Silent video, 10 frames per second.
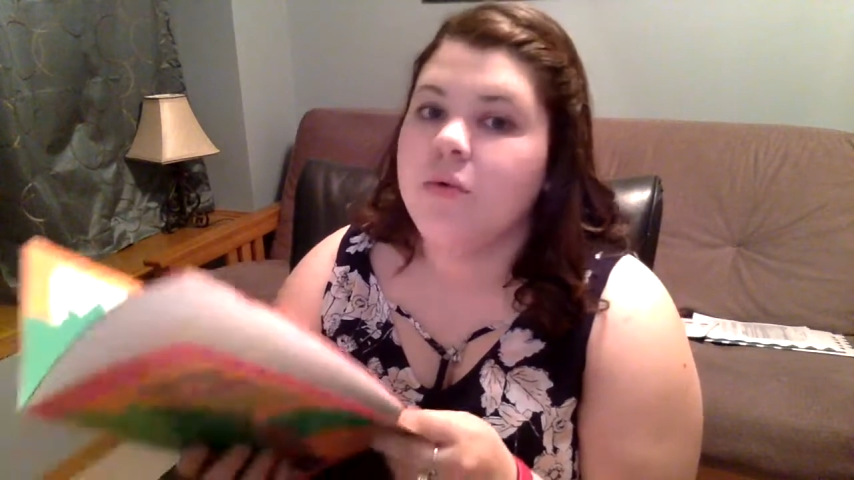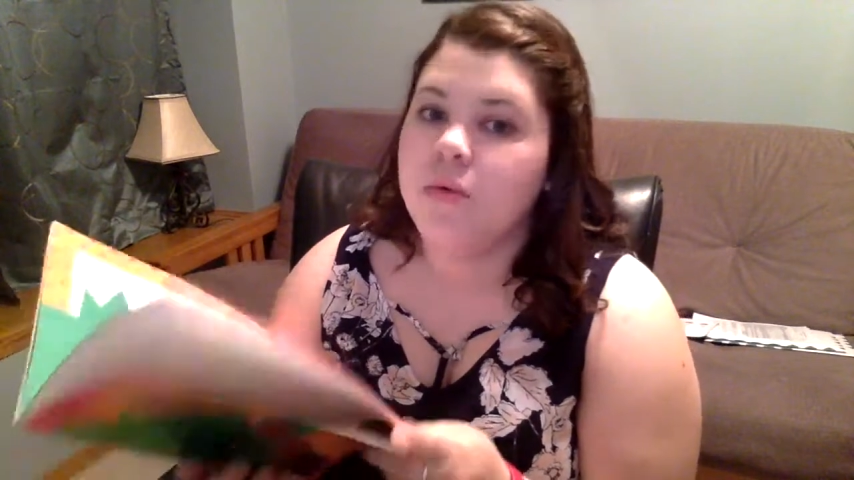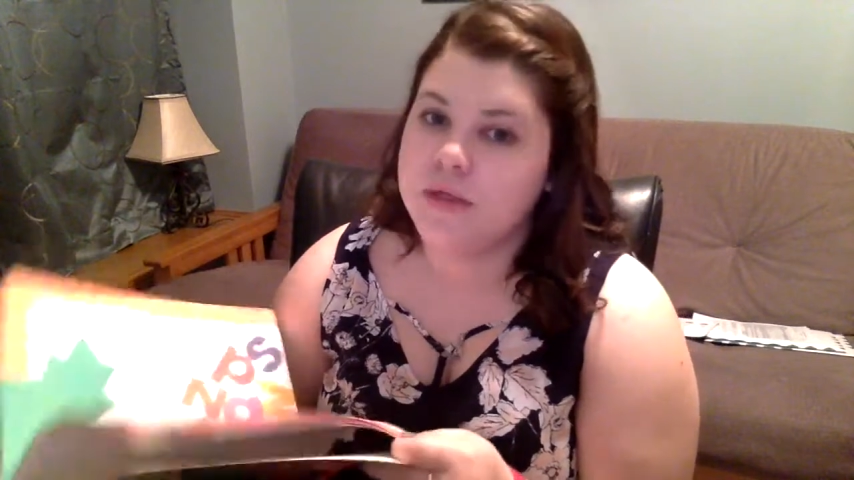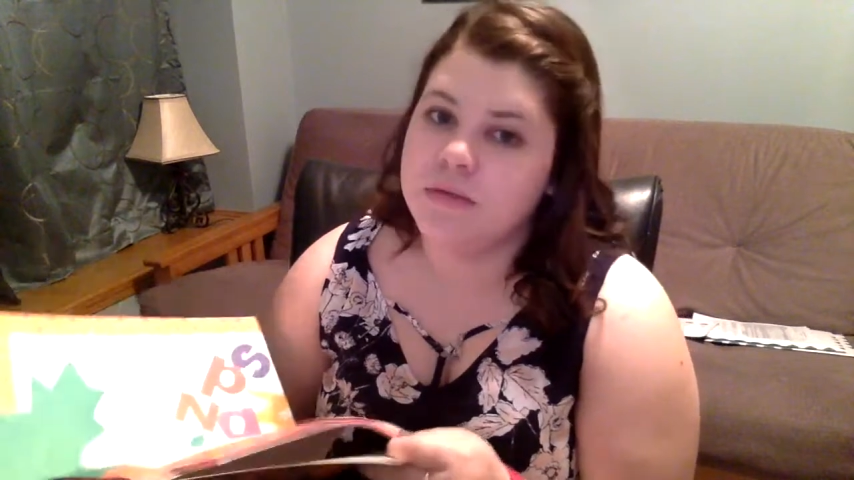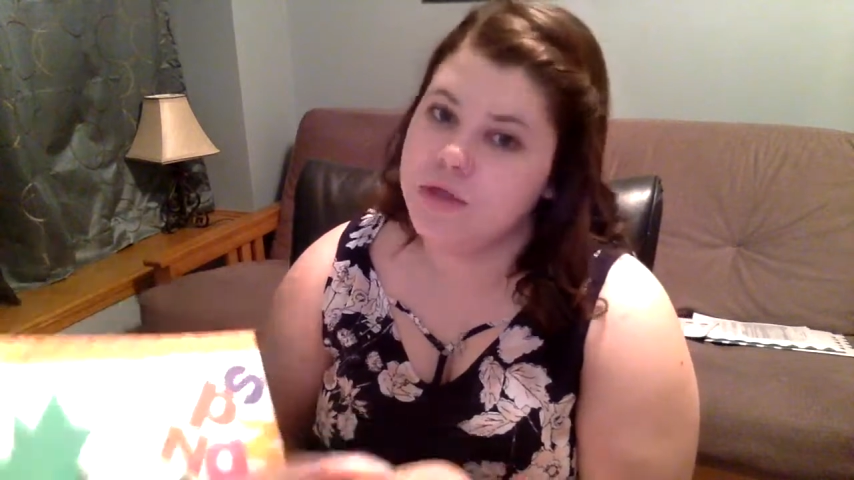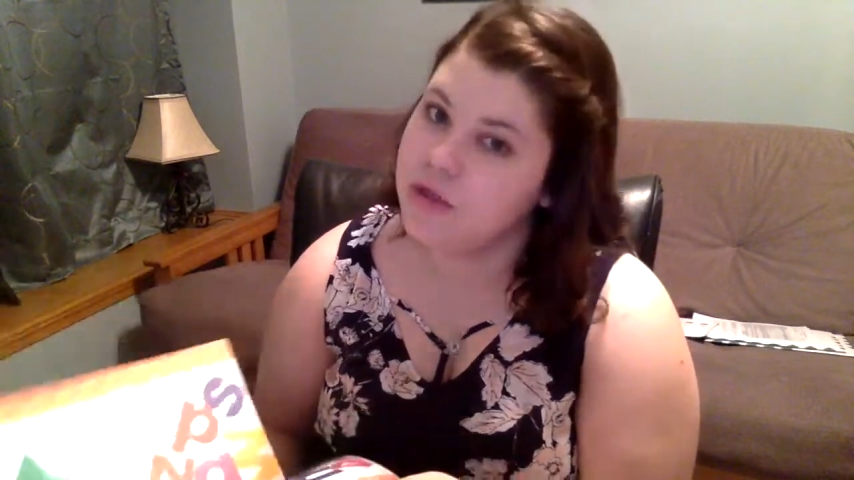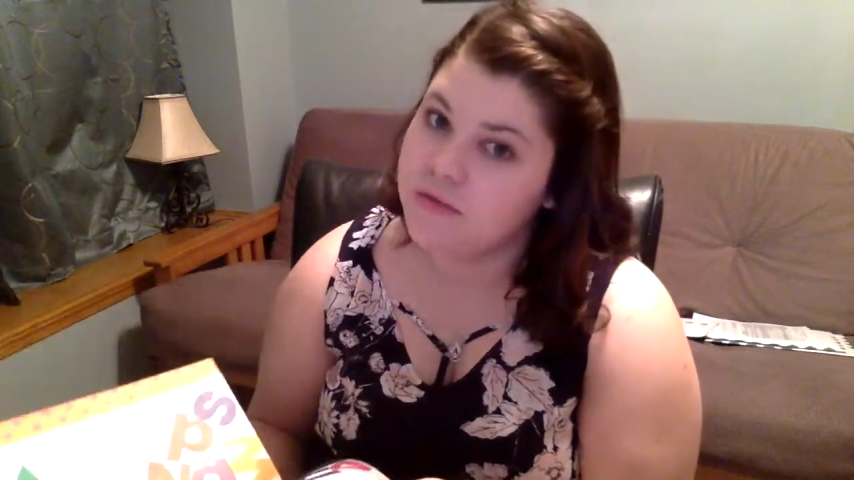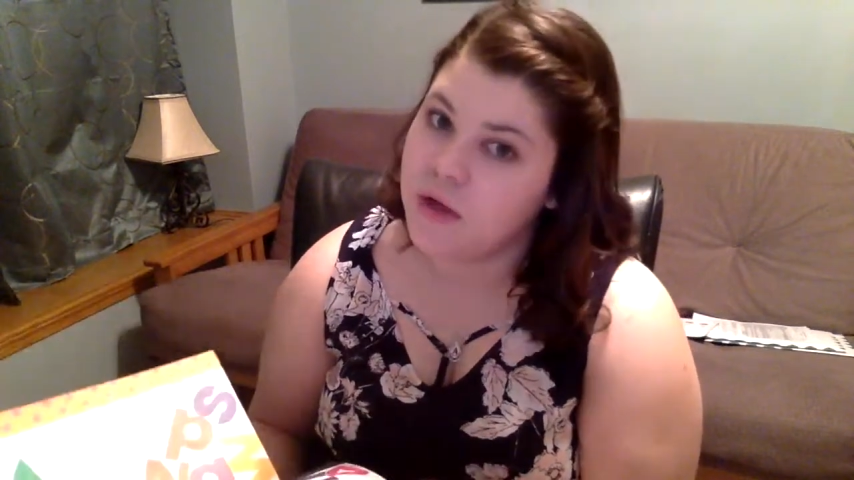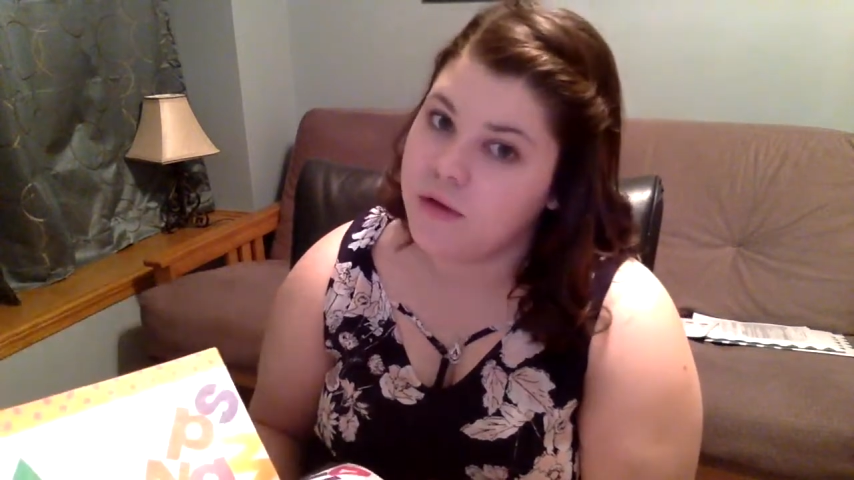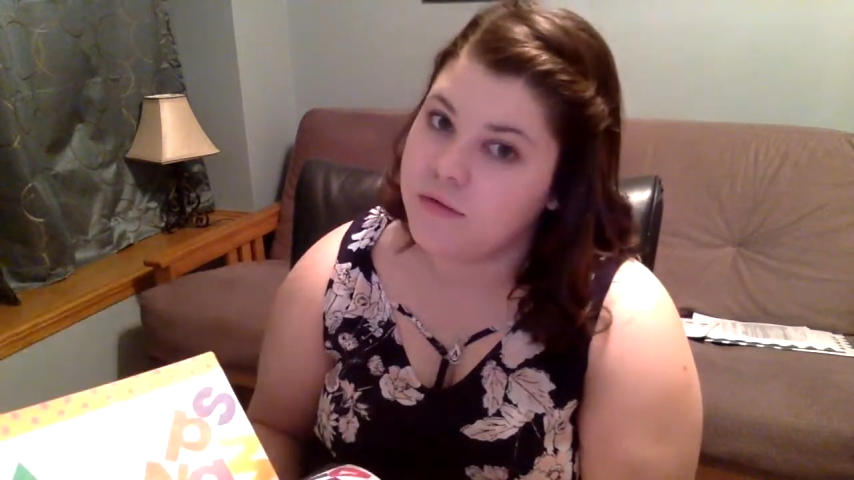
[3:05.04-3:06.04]
was when the tree
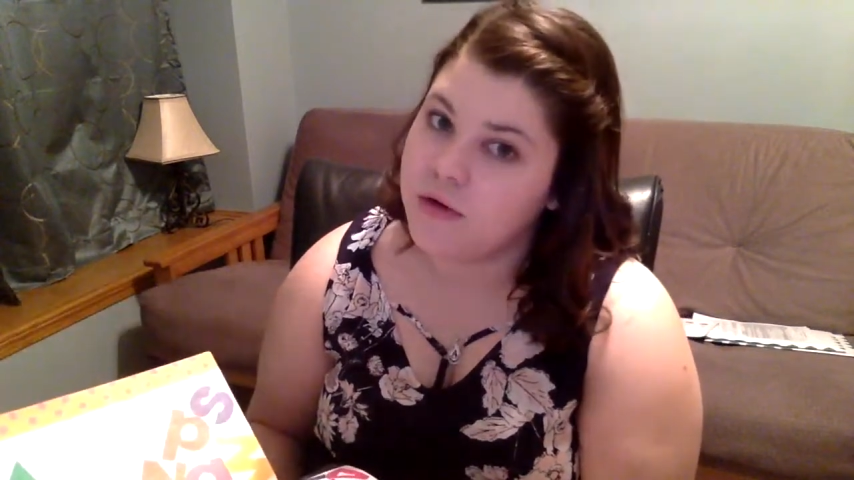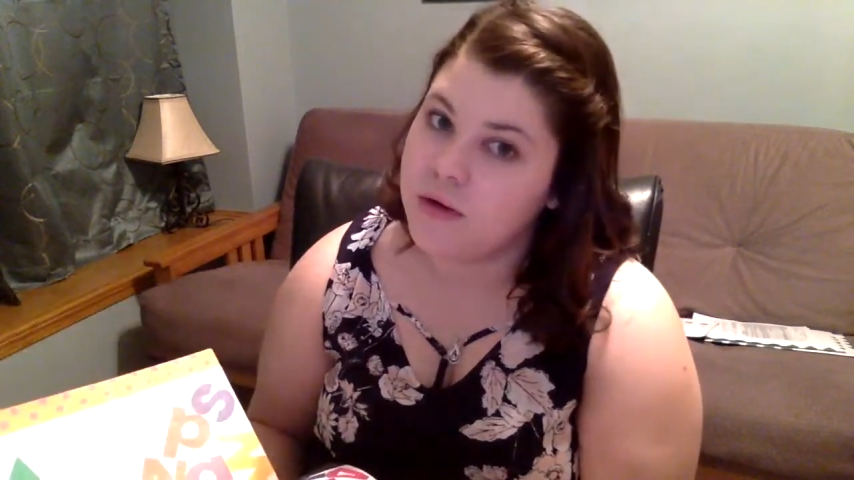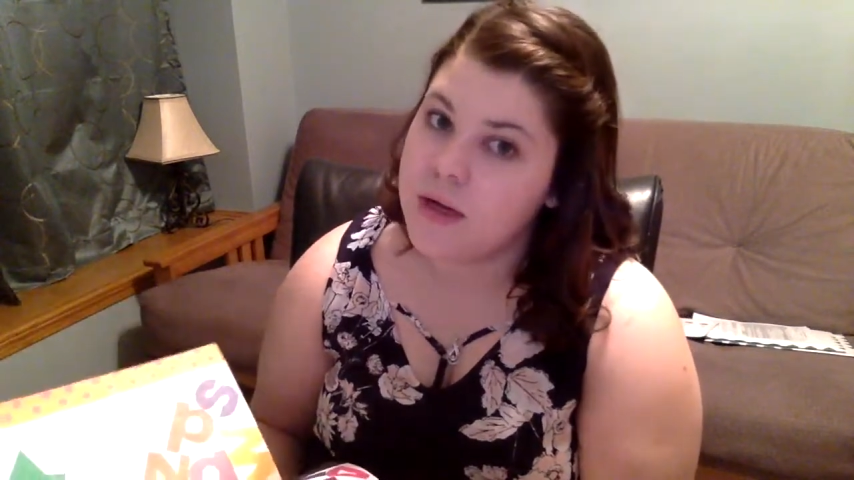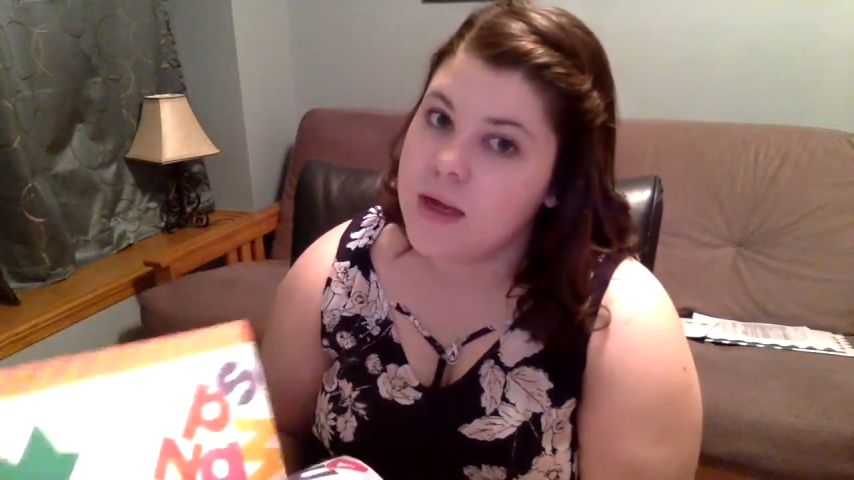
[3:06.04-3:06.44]
fell over,